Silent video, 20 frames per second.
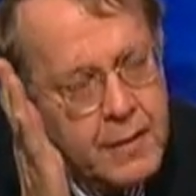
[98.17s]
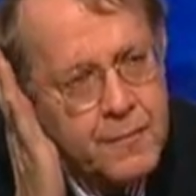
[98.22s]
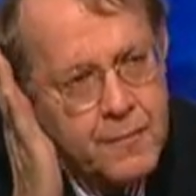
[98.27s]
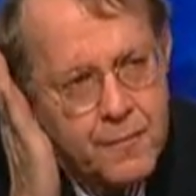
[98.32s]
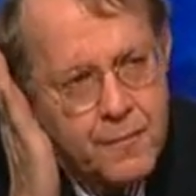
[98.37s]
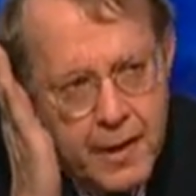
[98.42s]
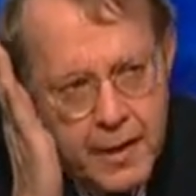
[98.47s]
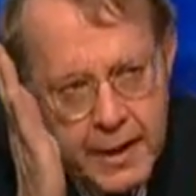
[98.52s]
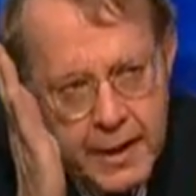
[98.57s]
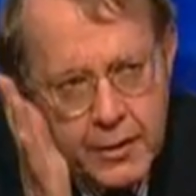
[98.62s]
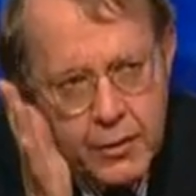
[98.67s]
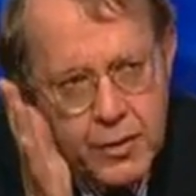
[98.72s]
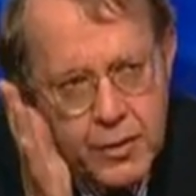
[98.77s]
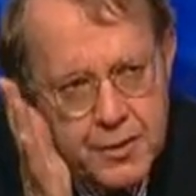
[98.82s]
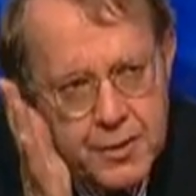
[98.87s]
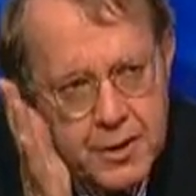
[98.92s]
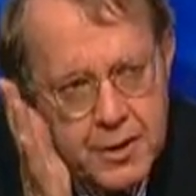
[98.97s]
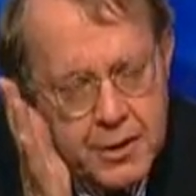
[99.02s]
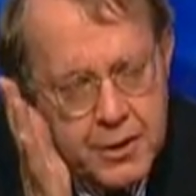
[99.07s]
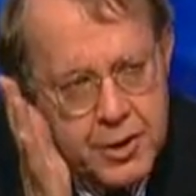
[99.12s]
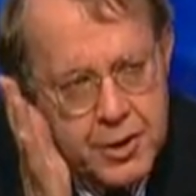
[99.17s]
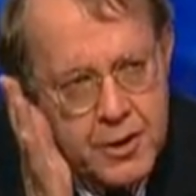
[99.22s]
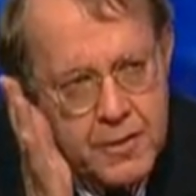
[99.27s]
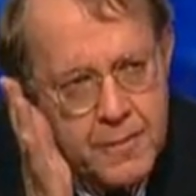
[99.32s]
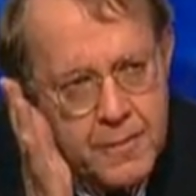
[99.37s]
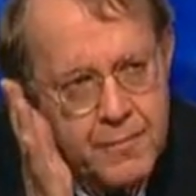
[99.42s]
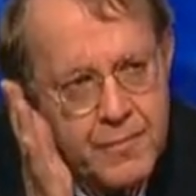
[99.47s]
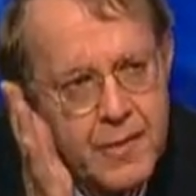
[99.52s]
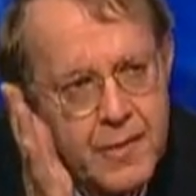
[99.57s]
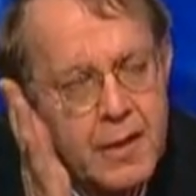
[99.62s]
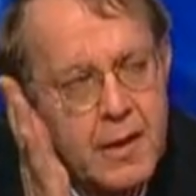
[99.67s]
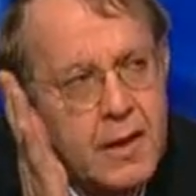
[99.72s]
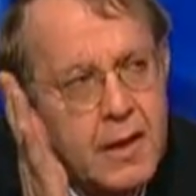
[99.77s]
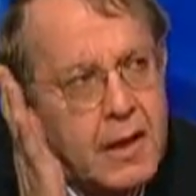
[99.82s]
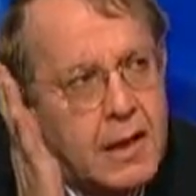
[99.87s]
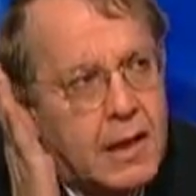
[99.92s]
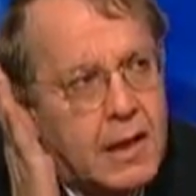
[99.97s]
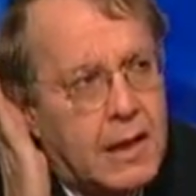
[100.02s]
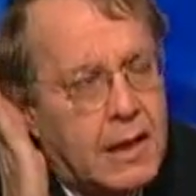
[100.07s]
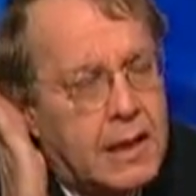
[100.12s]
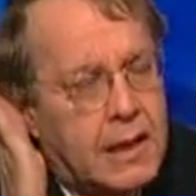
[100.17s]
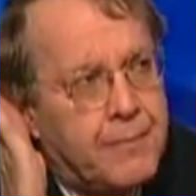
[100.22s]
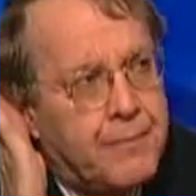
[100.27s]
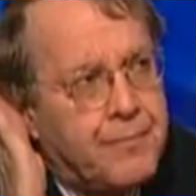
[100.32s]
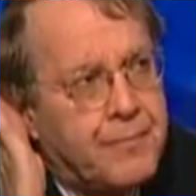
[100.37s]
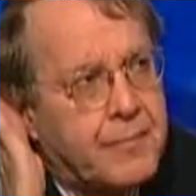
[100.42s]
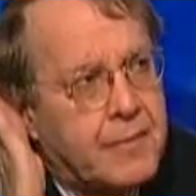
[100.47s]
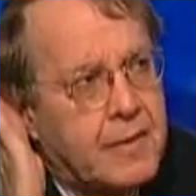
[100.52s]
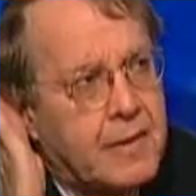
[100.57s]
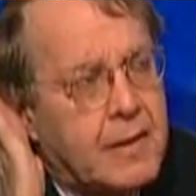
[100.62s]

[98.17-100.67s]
very good teacher, had